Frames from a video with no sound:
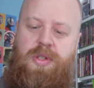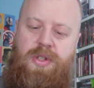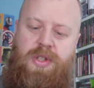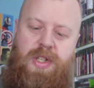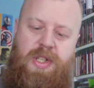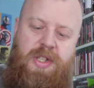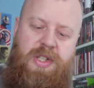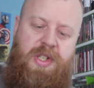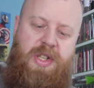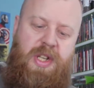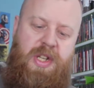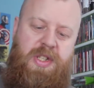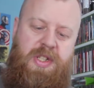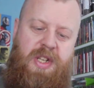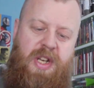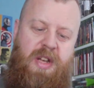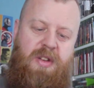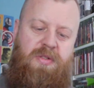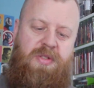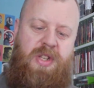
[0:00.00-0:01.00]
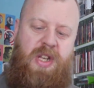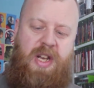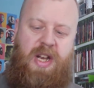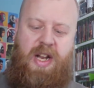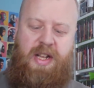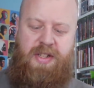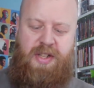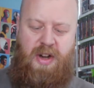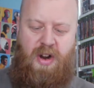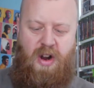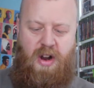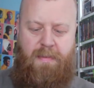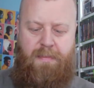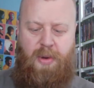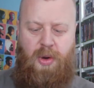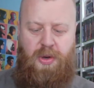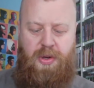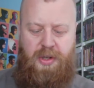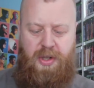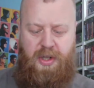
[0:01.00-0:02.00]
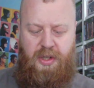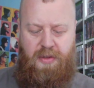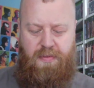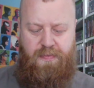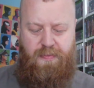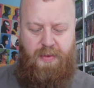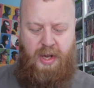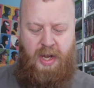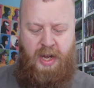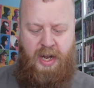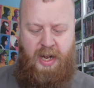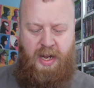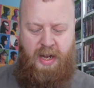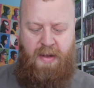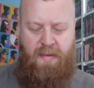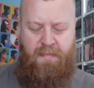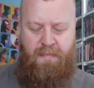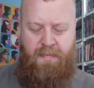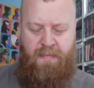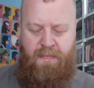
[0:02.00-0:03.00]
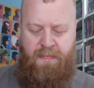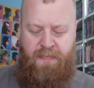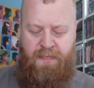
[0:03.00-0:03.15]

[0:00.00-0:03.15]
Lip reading: So this is a steel tin, as an art book, and